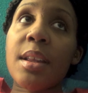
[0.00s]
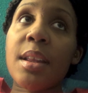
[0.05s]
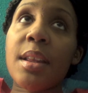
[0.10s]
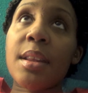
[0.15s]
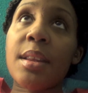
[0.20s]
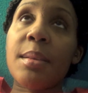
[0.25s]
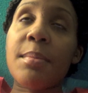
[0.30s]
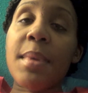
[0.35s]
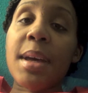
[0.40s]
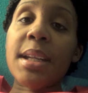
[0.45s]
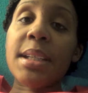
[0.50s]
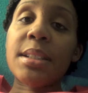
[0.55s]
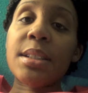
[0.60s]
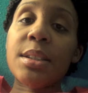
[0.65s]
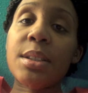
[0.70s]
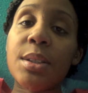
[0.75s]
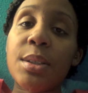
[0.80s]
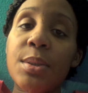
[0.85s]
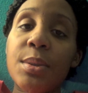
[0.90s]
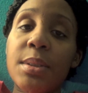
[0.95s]
the
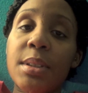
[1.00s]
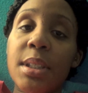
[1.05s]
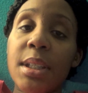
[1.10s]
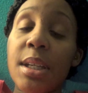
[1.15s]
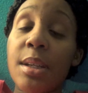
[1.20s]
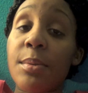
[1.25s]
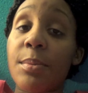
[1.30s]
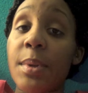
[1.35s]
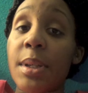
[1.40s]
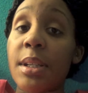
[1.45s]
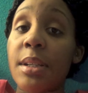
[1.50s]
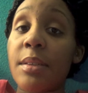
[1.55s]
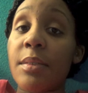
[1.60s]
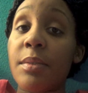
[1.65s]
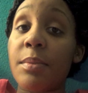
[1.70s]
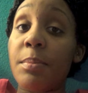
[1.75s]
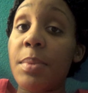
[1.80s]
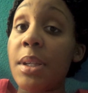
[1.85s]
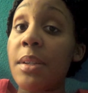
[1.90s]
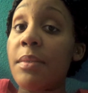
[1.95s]
medicine used to get rid of
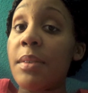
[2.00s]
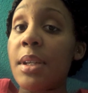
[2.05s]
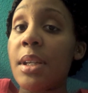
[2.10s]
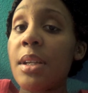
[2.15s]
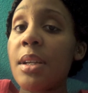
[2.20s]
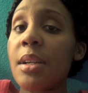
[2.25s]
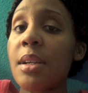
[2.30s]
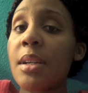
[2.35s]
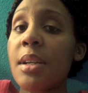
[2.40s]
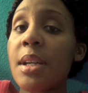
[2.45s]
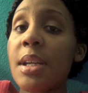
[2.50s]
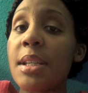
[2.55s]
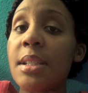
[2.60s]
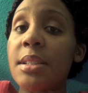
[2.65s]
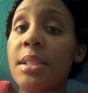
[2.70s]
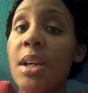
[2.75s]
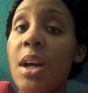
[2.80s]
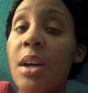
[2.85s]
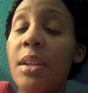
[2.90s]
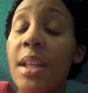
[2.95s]
BV
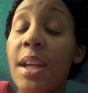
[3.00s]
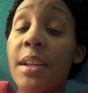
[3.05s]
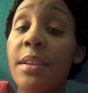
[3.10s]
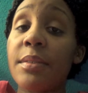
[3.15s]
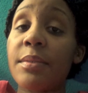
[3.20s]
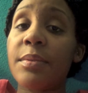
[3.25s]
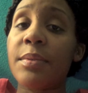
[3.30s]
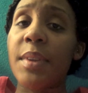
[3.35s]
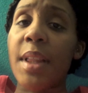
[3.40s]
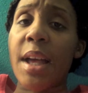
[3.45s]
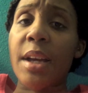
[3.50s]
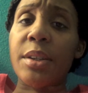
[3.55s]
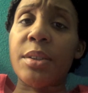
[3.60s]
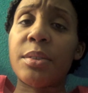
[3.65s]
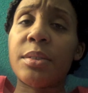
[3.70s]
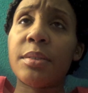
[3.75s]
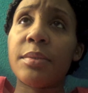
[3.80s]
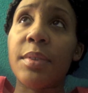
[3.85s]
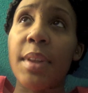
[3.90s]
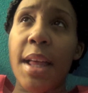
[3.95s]
is called like
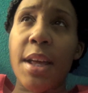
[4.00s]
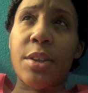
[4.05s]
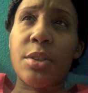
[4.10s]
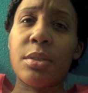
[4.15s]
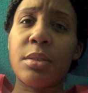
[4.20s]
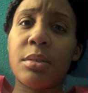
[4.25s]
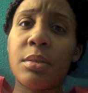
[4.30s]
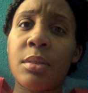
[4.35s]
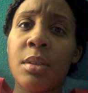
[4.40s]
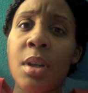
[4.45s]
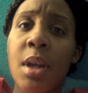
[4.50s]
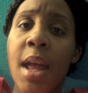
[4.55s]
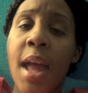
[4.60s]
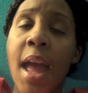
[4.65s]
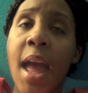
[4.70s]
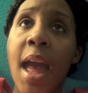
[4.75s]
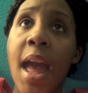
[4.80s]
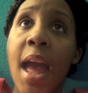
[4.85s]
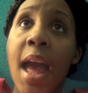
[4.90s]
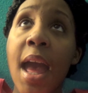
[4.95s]
Flagyl,
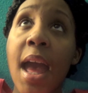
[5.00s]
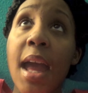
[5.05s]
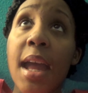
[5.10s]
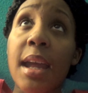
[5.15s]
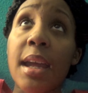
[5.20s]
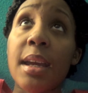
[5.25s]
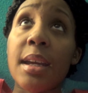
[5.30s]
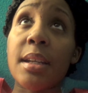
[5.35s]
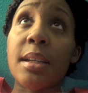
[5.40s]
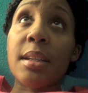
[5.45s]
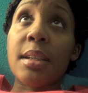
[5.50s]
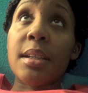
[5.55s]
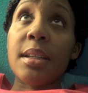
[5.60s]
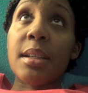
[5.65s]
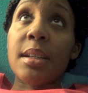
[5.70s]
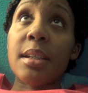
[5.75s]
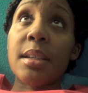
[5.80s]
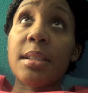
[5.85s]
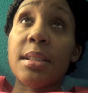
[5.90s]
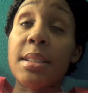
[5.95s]
and
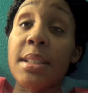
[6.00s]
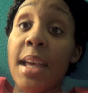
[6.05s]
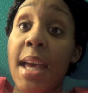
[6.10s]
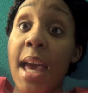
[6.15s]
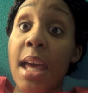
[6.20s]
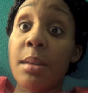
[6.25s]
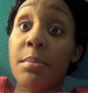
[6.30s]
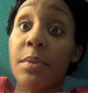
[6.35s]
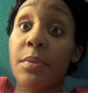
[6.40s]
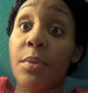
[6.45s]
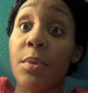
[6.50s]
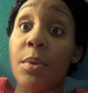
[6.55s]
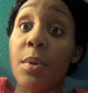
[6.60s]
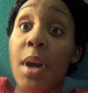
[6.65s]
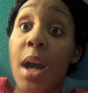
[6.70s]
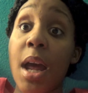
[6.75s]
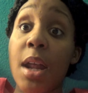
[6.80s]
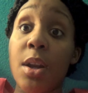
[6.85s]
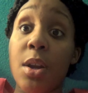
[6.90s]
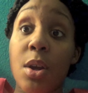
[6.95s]
since I had it before,
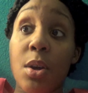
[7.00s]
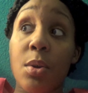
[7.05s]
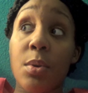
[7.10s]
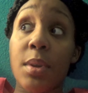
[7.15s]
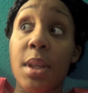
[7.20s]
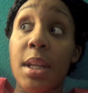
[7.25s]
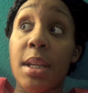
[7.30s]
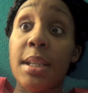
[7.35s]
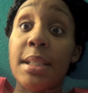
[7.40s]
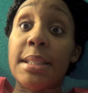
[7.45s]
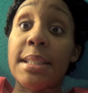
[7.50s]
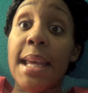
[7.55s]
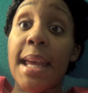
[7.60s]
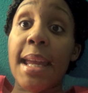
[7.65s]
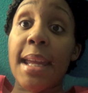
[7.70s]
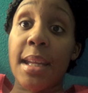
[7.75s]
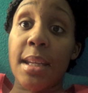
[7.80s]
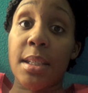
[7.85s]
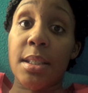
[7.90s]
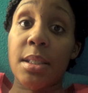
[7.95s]
I know that it
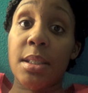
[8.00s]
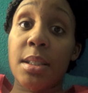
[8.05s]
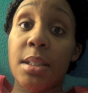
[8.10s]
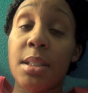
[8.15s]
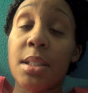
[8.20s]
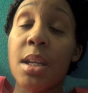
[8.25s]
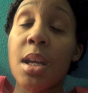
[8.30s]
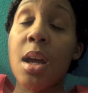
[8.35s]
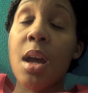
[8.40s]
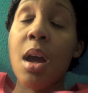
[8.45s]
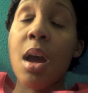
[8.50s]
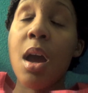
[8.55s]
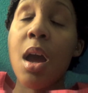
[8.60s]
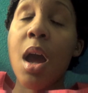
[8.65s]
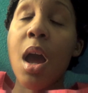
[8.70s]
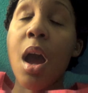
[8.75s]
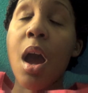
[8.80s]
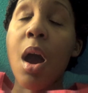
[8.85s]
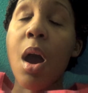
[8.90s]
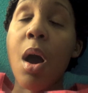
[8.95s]
tastes
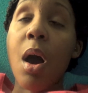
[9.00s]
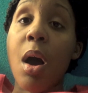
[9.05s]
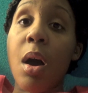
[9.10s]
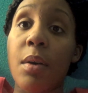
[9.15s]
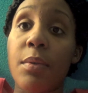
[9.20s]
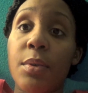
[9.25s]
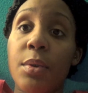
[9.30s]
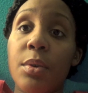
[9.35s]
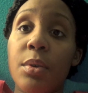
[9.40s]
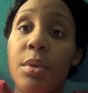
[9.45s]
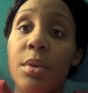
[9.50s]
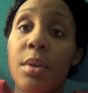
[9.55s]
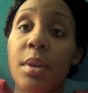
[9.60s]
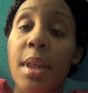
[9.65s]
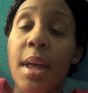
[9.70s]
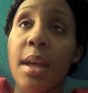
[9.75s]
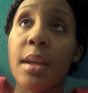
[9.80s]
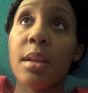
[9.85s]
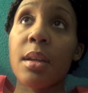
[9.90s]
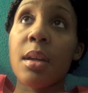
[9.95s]
awful.
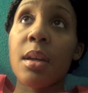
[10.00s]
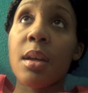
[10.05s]
Like,